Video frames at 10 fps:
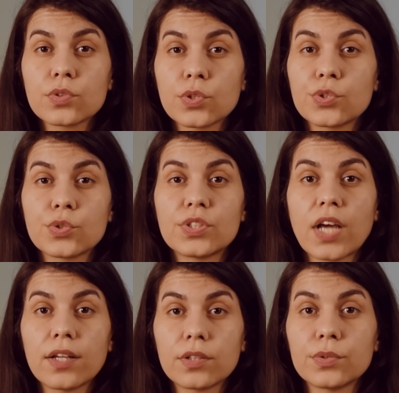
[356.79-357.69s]
so you should
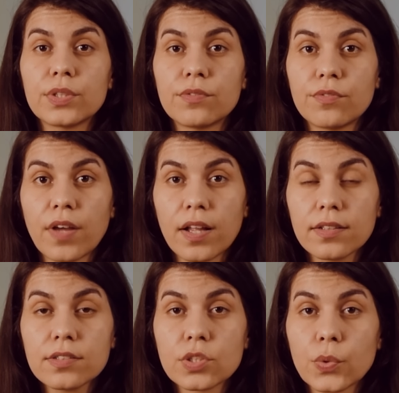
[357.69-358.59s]
dilute it
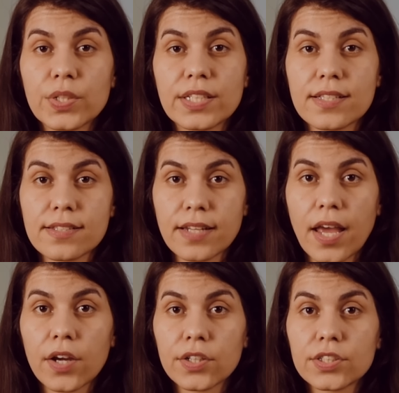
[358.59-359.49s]
well so it doesn't
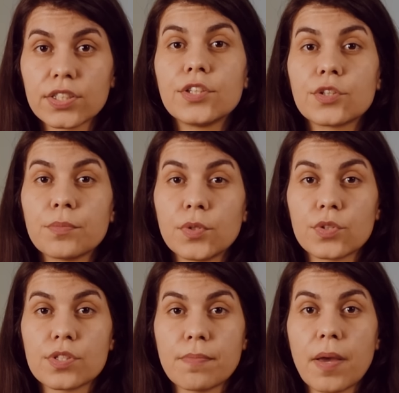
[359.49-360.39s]
hurt your mucous